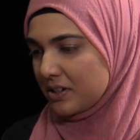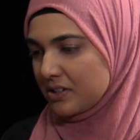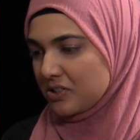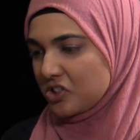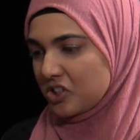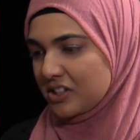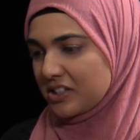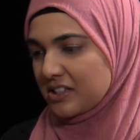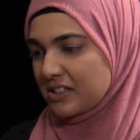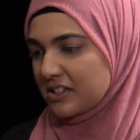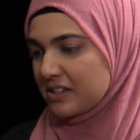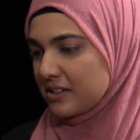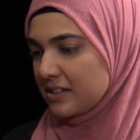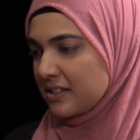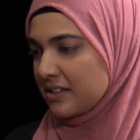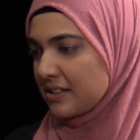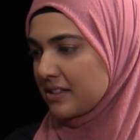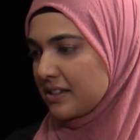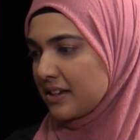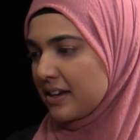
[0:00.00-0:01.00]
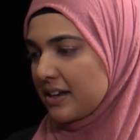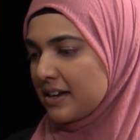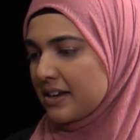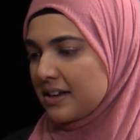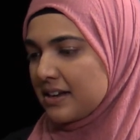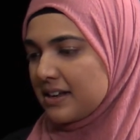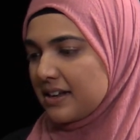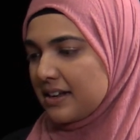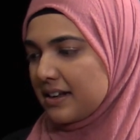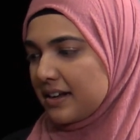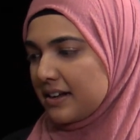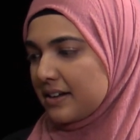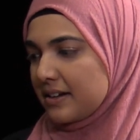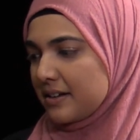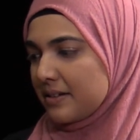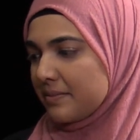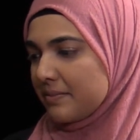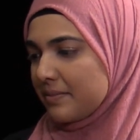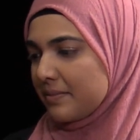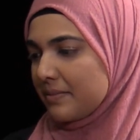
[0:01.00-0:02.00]
justice
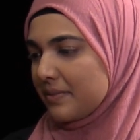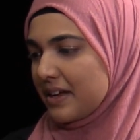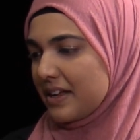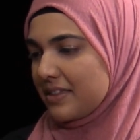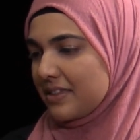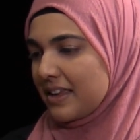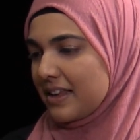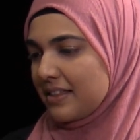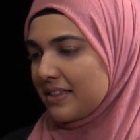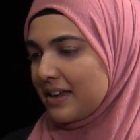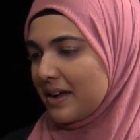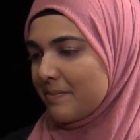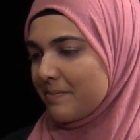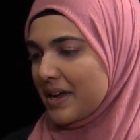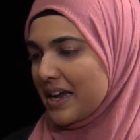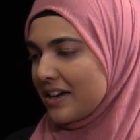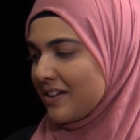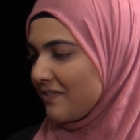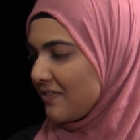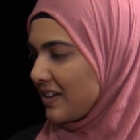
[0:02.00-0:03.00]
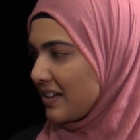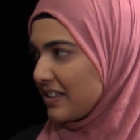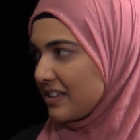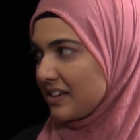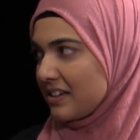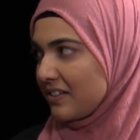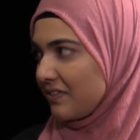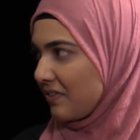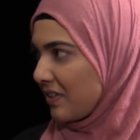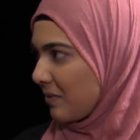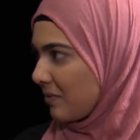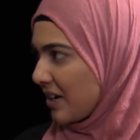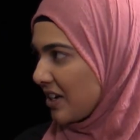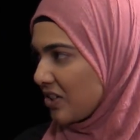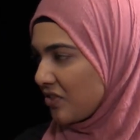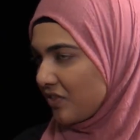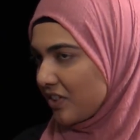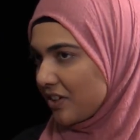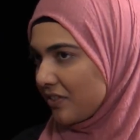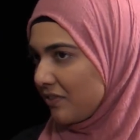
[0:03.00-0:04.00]
um, I think that manifests in different ways
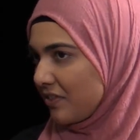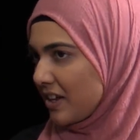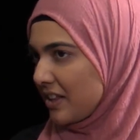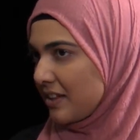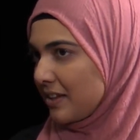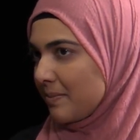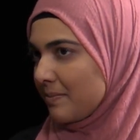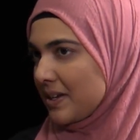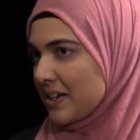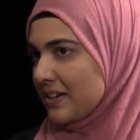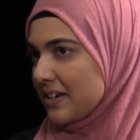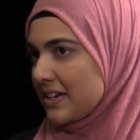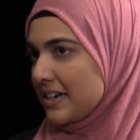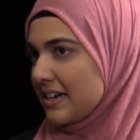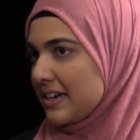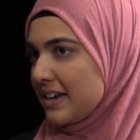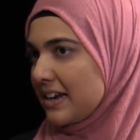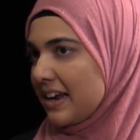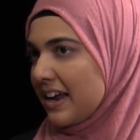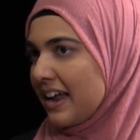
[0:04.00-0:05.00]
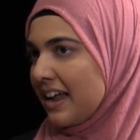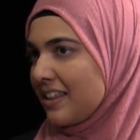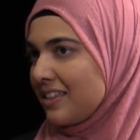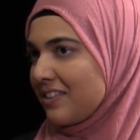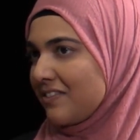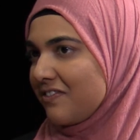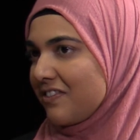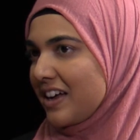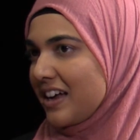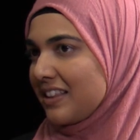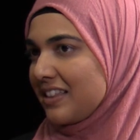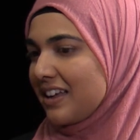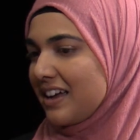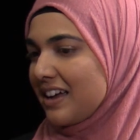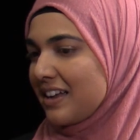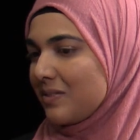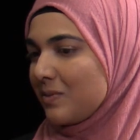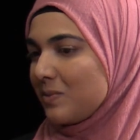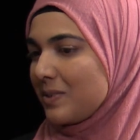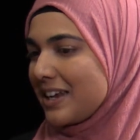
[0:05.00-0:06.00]
for our faith community, and the fact
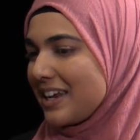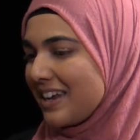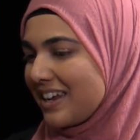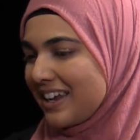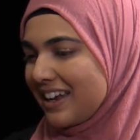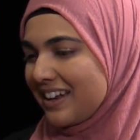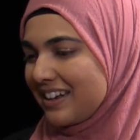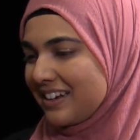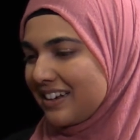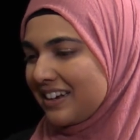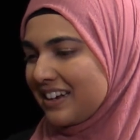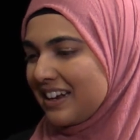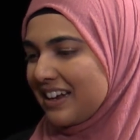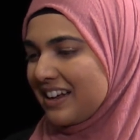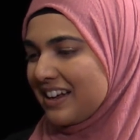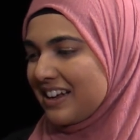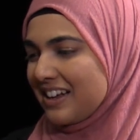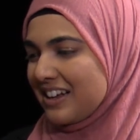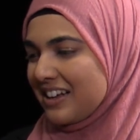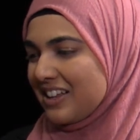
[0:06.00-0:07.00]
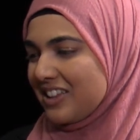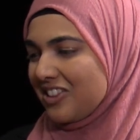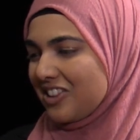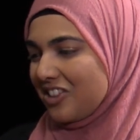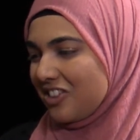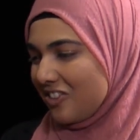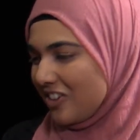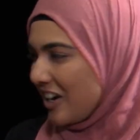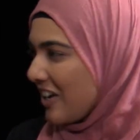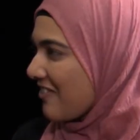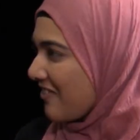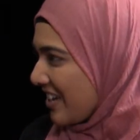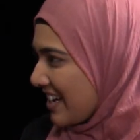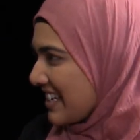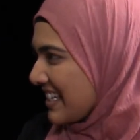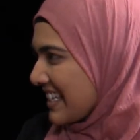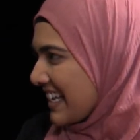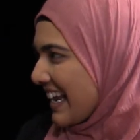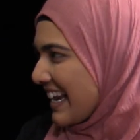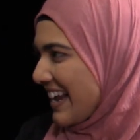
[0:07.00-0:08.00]
that we can, the three of
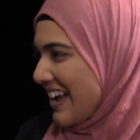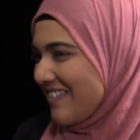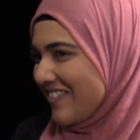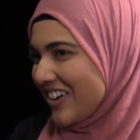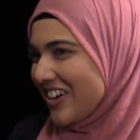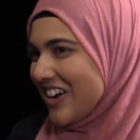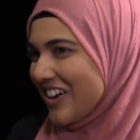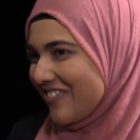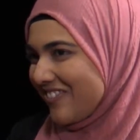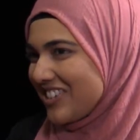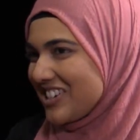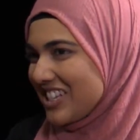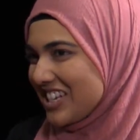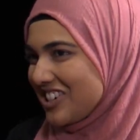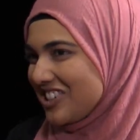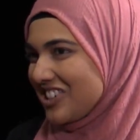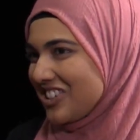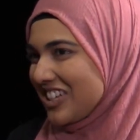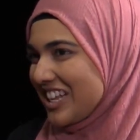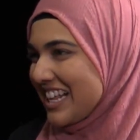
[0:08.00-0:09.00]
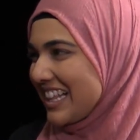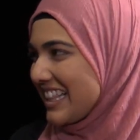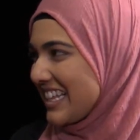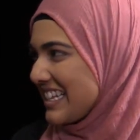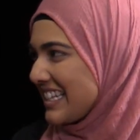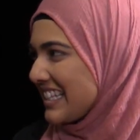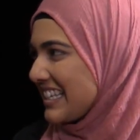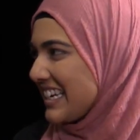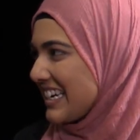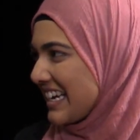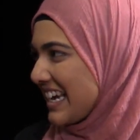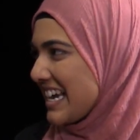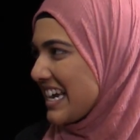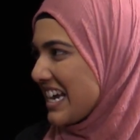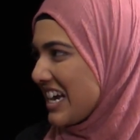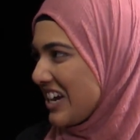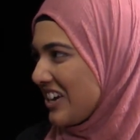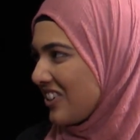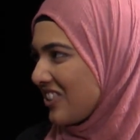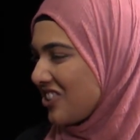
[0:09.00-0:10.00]
us can have a conversation like this tonight
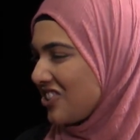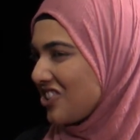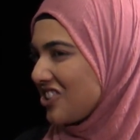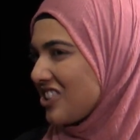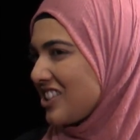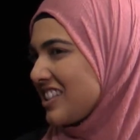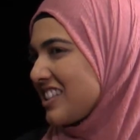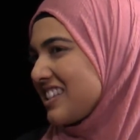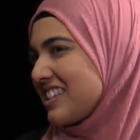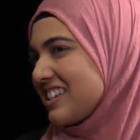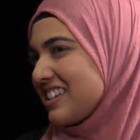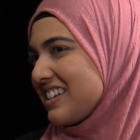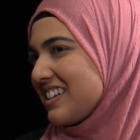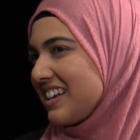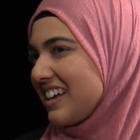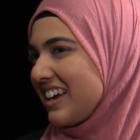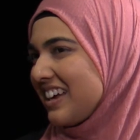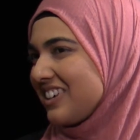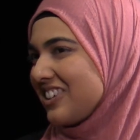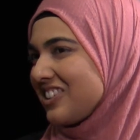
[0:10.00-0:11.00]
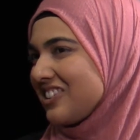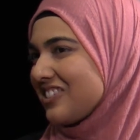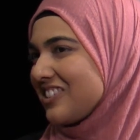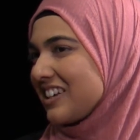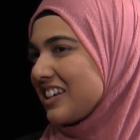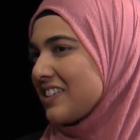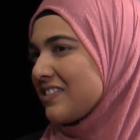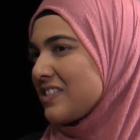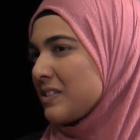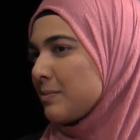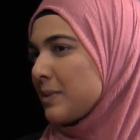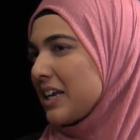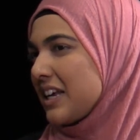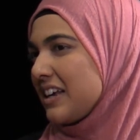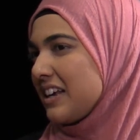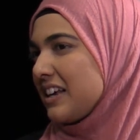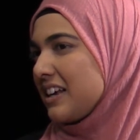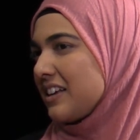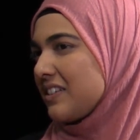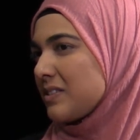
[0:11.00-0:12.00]
here. Just I don't know. It gives me
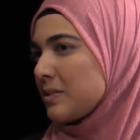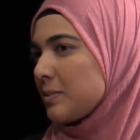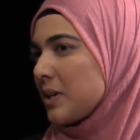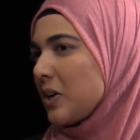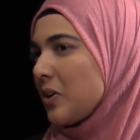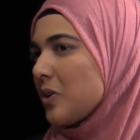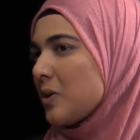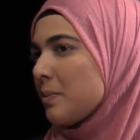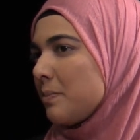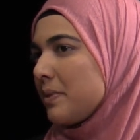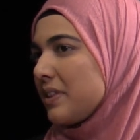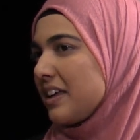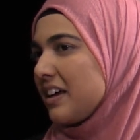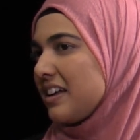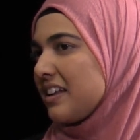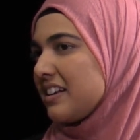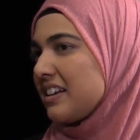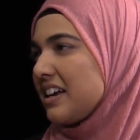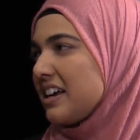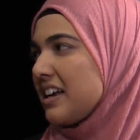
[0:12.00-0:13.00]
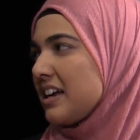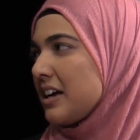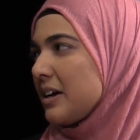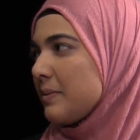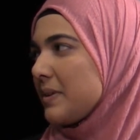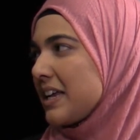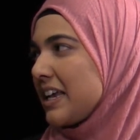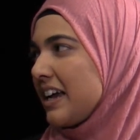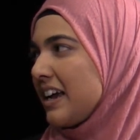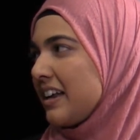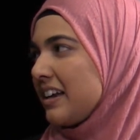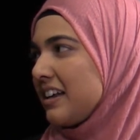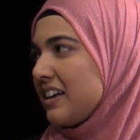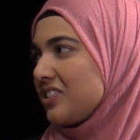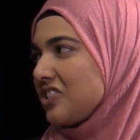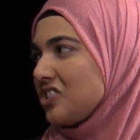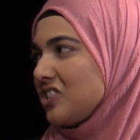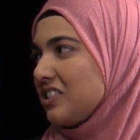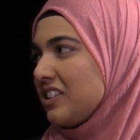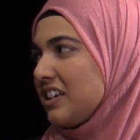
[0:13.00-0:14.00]
it gives me hope that we can
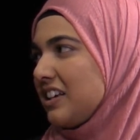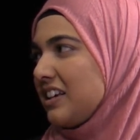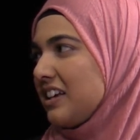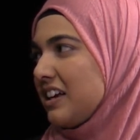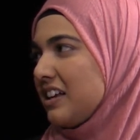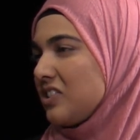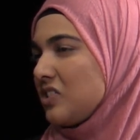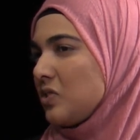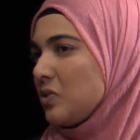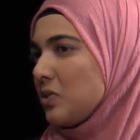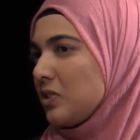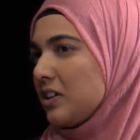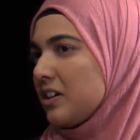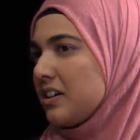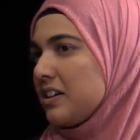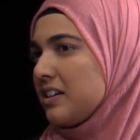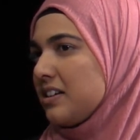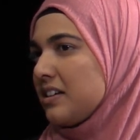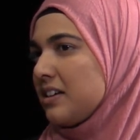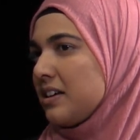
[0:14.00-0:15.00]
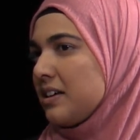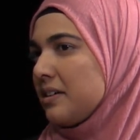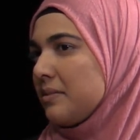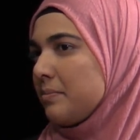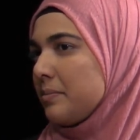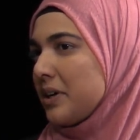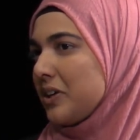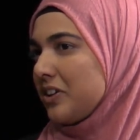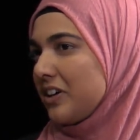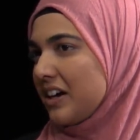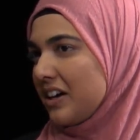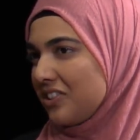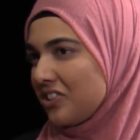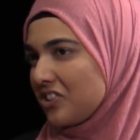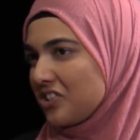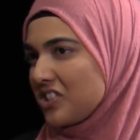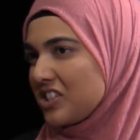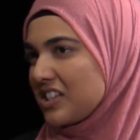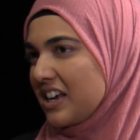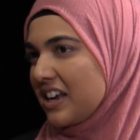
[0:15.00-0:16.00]
actually get toward better
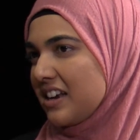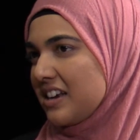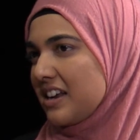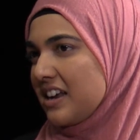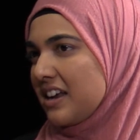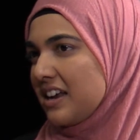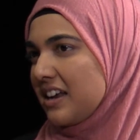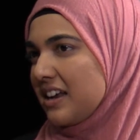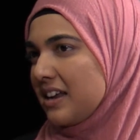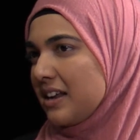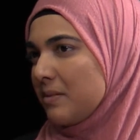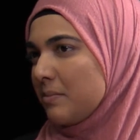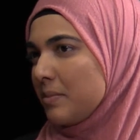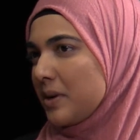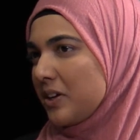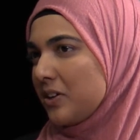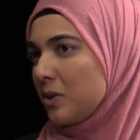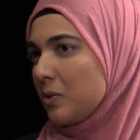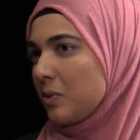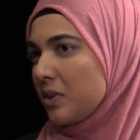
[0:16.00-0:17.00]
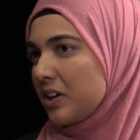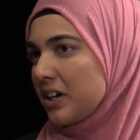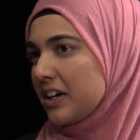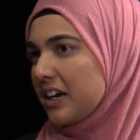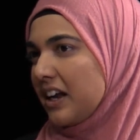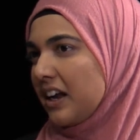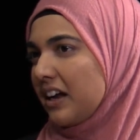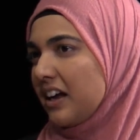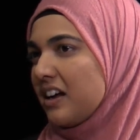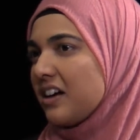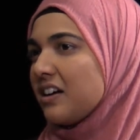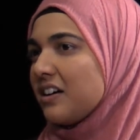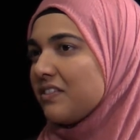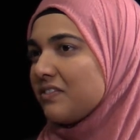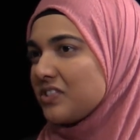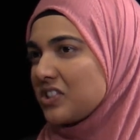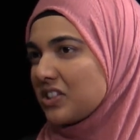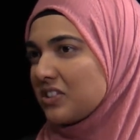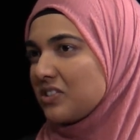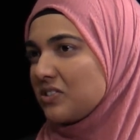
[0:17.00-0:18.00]
understanding and better working of
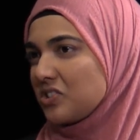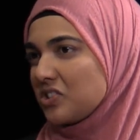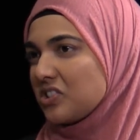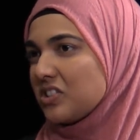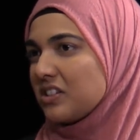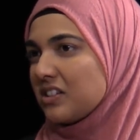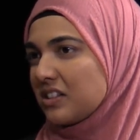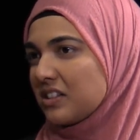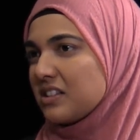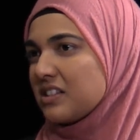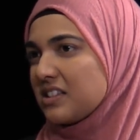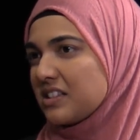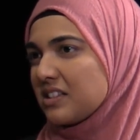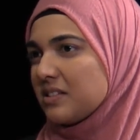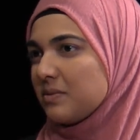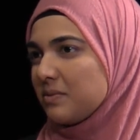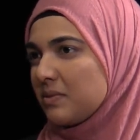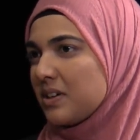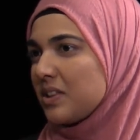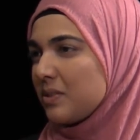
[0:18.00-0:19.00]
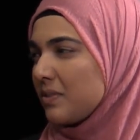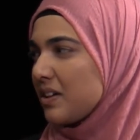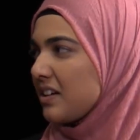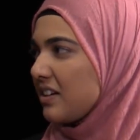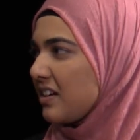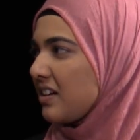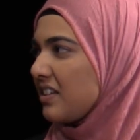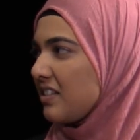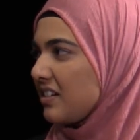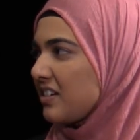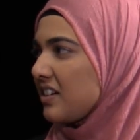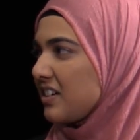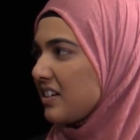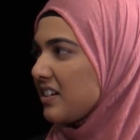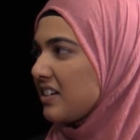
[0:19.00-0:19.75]
solutions with one another.